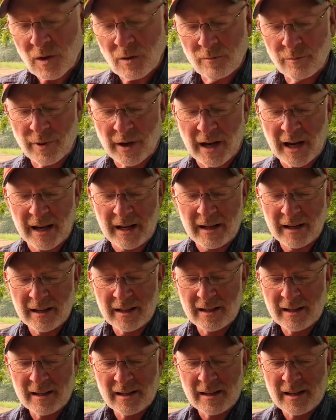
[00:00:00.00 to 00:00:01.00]
But
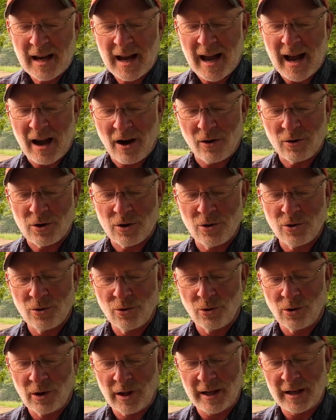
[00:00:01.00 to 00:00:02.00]
how
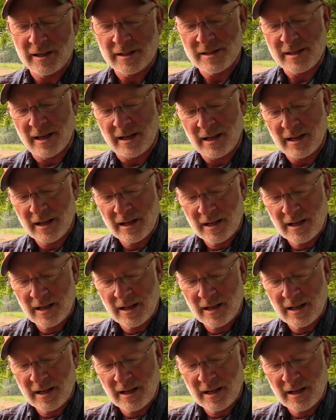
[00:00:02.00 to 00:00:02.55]
cool is it?